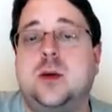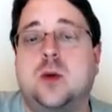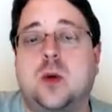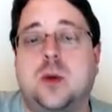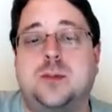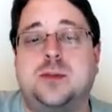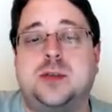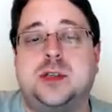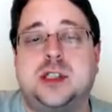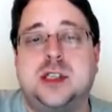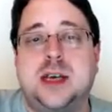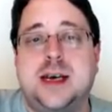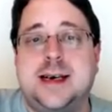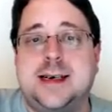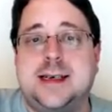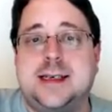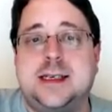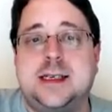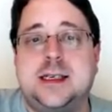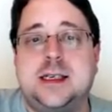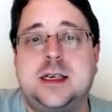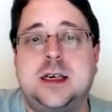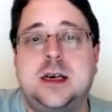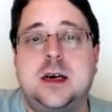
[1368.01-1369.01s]

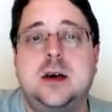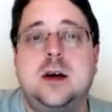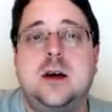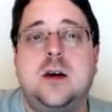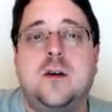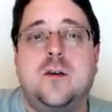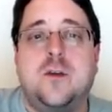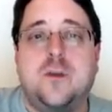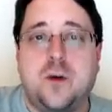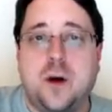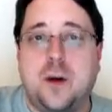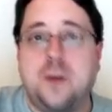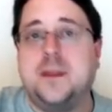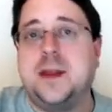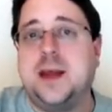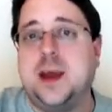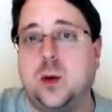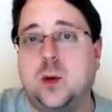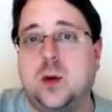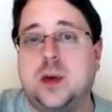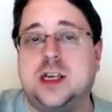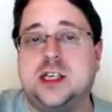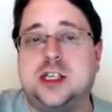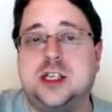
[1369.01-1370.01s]
replaced from the
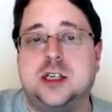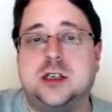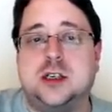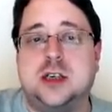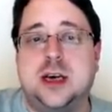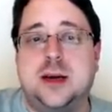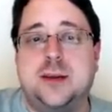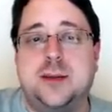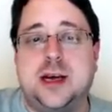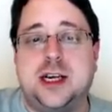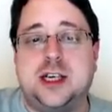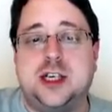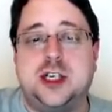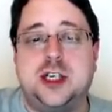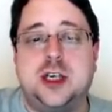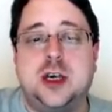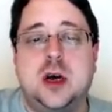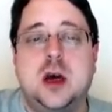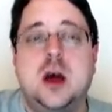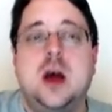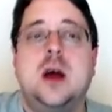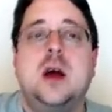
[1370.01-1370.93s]
original image.